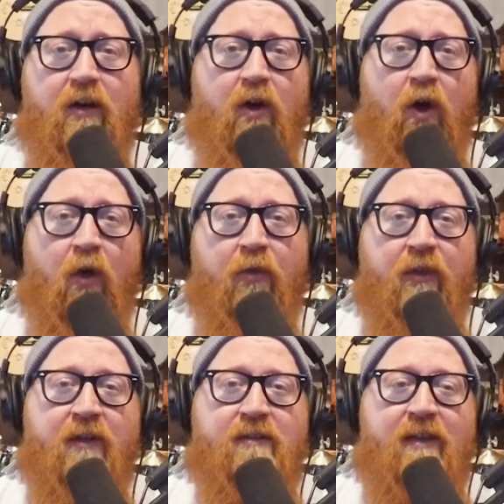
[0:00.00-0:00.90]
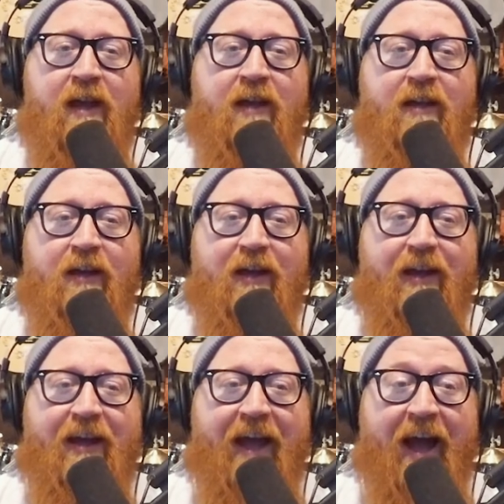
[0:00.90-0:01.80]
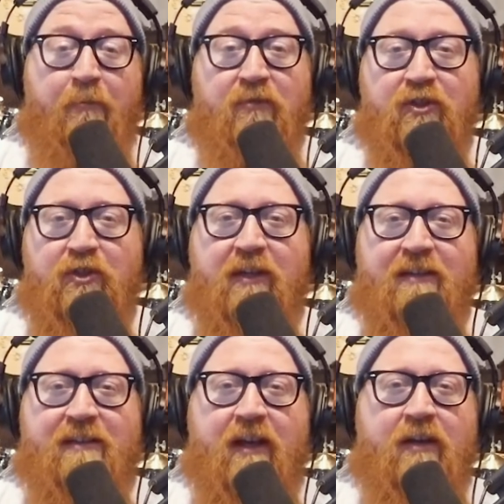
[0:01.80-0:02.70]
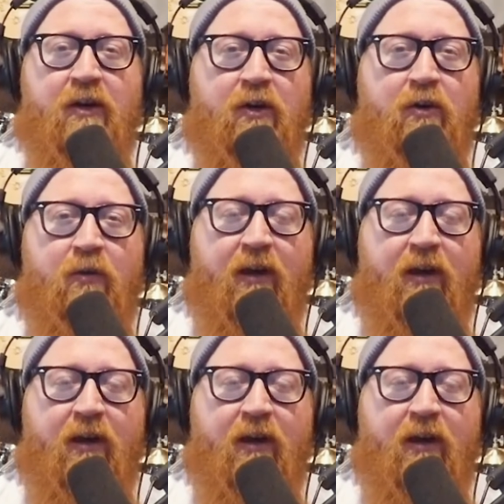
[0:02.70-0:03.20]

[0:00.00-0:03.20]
All things that I'm learning as I go,